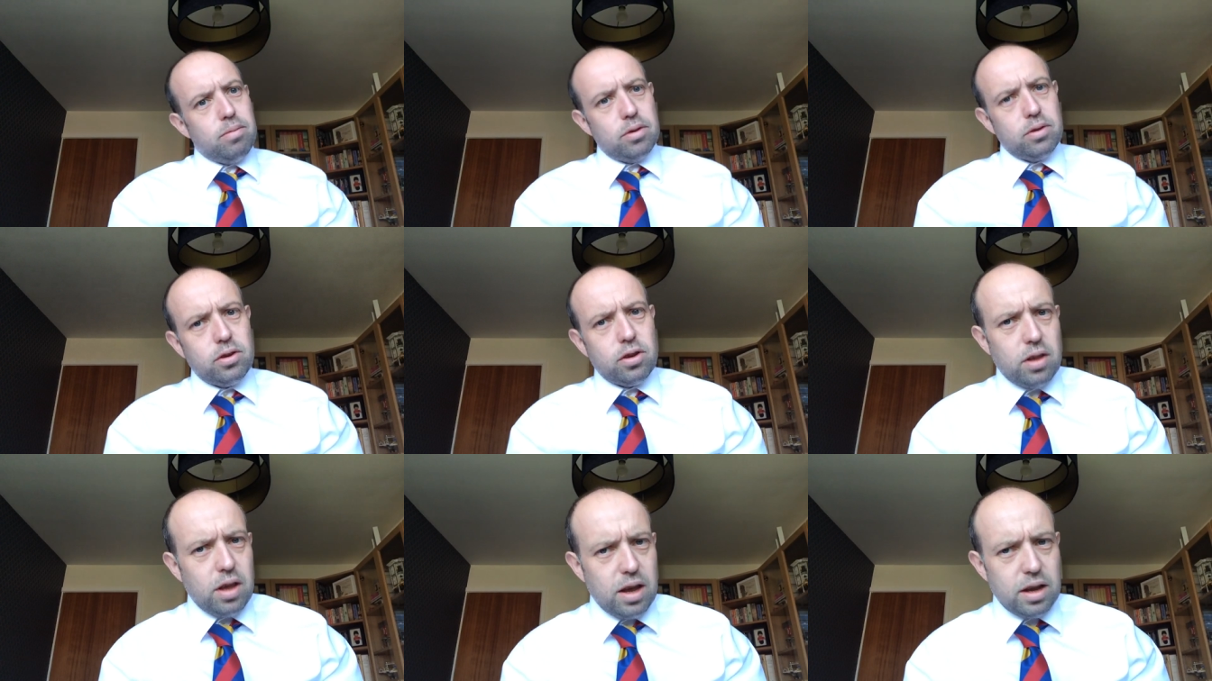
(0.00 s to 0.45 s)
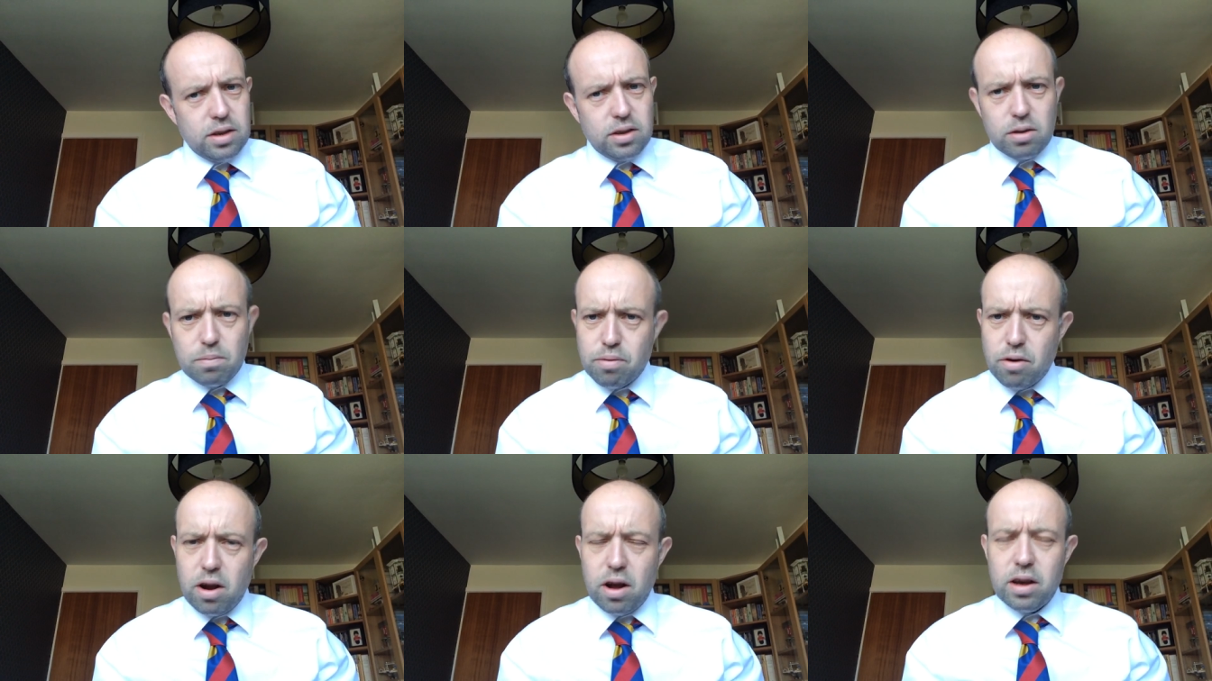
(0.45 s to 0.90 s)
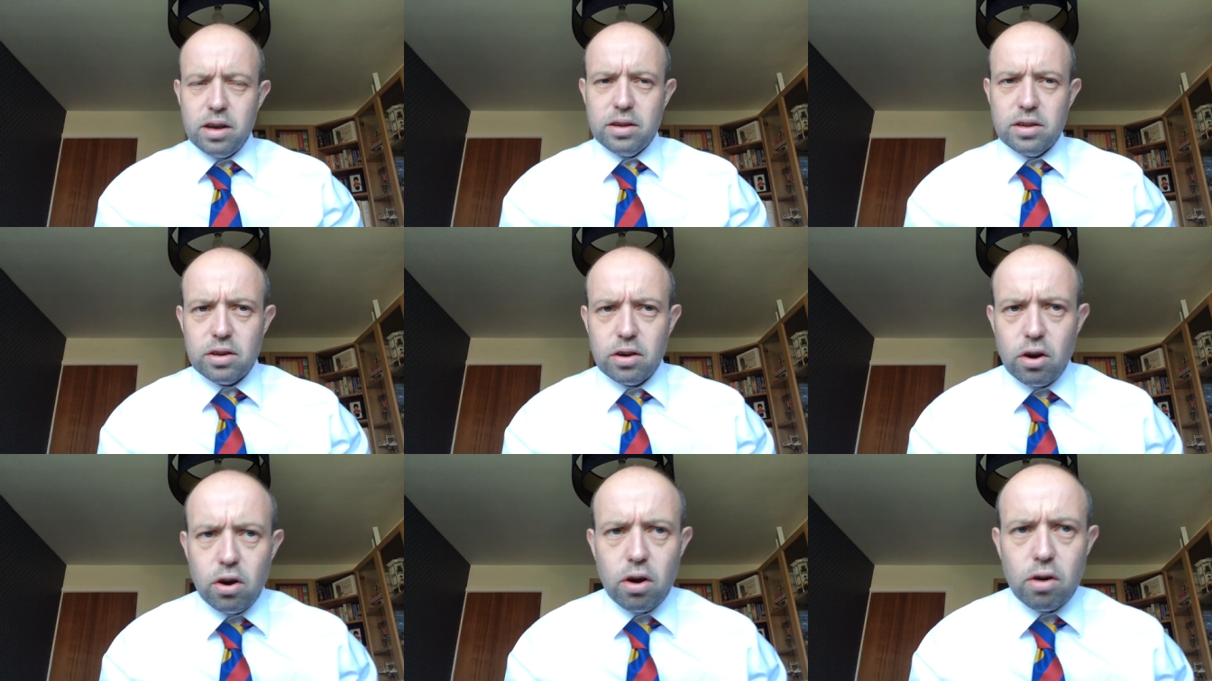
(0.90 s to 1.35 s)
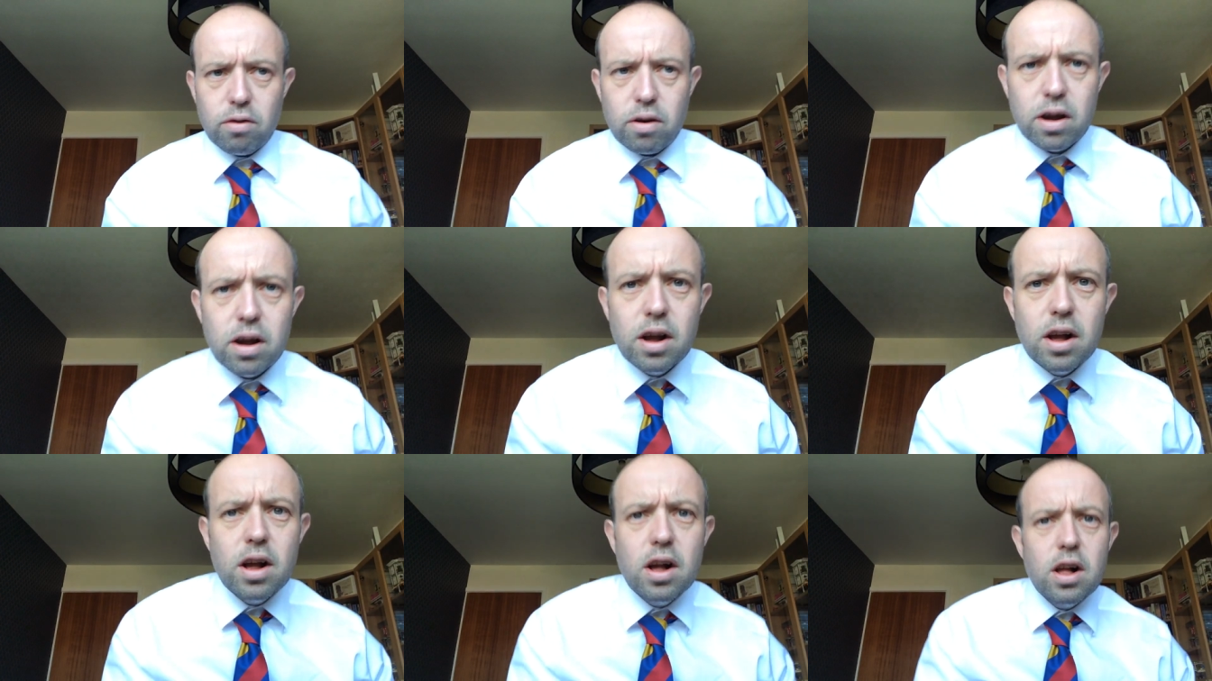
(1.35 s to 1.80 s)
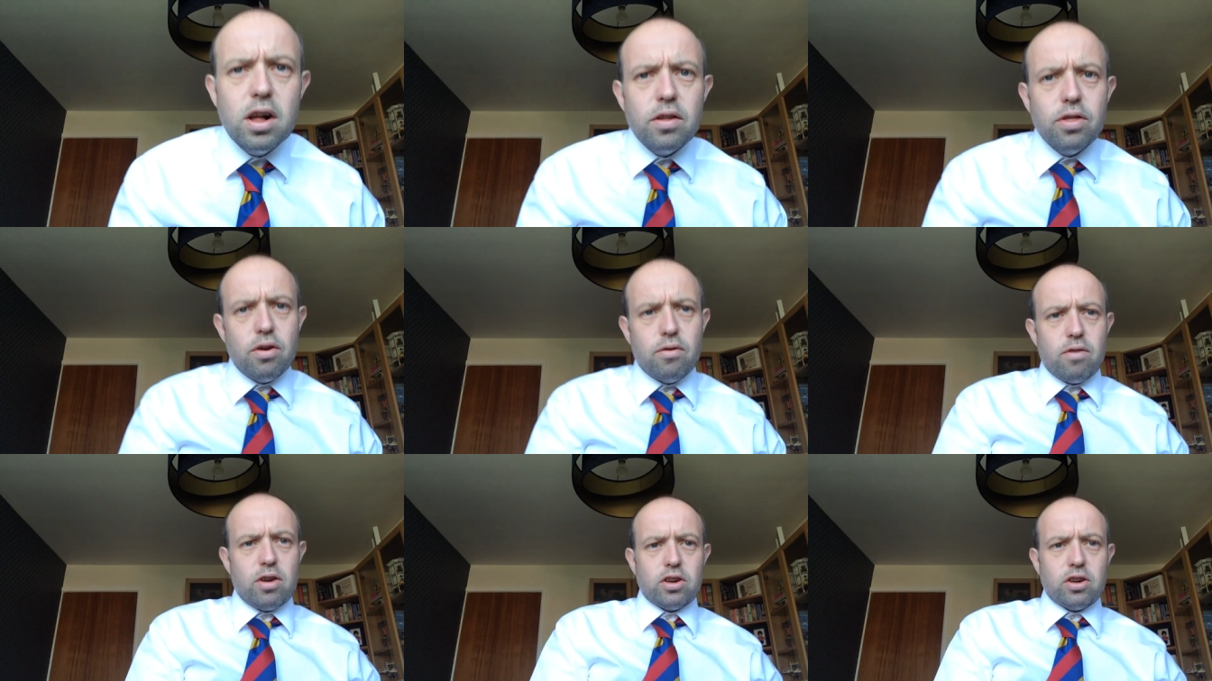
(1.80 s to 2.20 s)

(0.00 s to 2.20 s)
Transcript: But to their surprise and horror, the